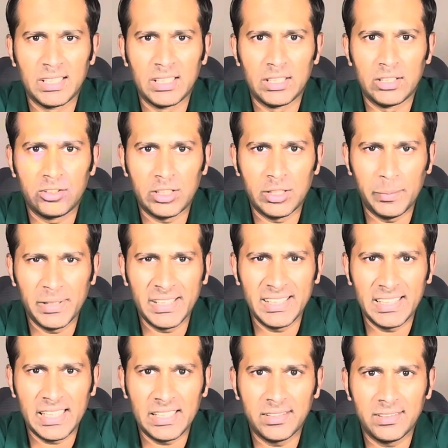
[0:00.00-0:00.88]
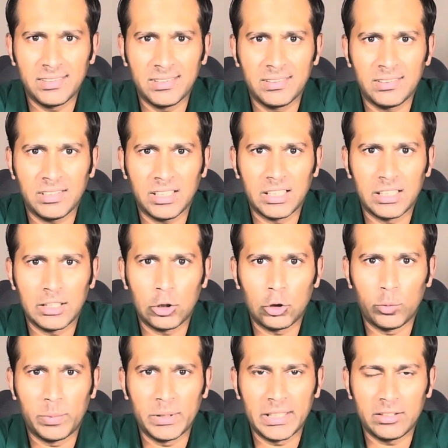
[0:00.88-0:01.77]
Stipend analysis in
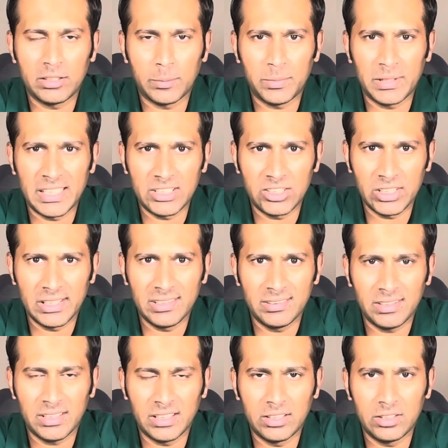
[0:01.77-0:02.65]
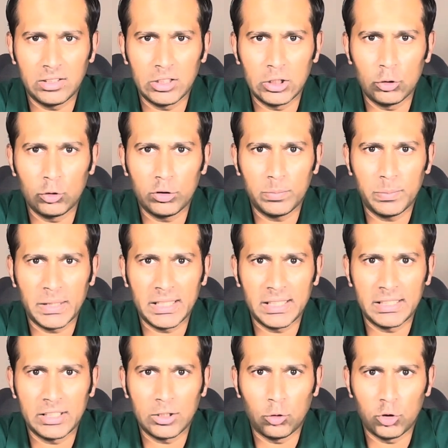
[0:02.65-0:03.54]
globalized supply chains is used by
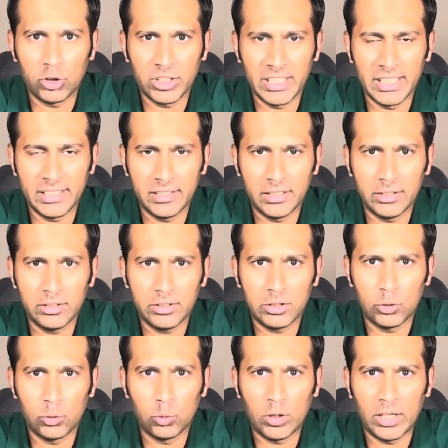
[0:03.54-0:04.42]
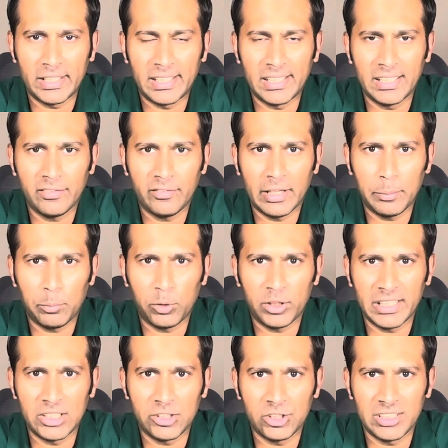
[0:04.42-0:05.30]
negotiators to identify
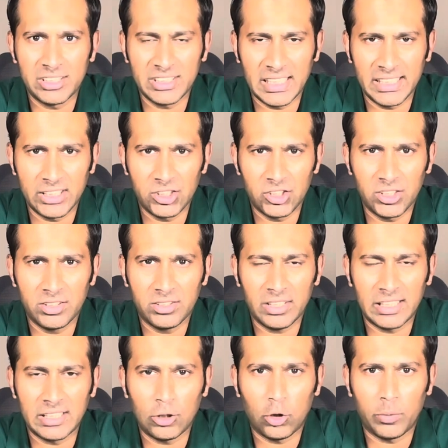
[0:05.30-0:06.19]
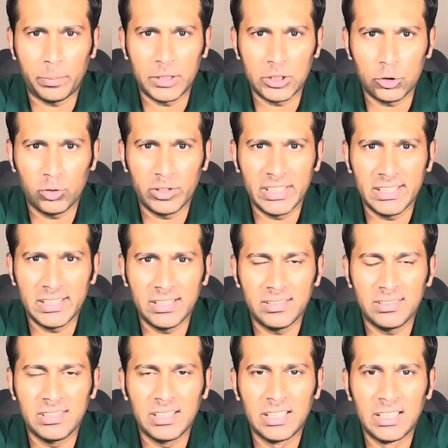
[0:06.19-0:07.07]
potential challenges and
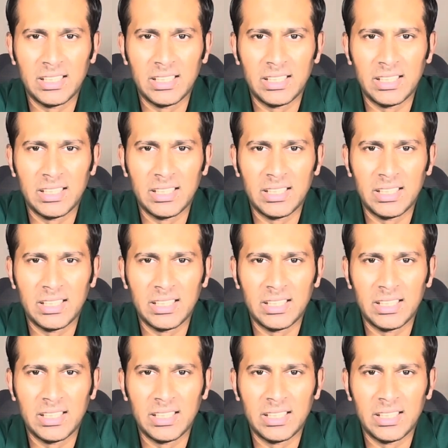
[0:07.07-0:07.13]
opportunities,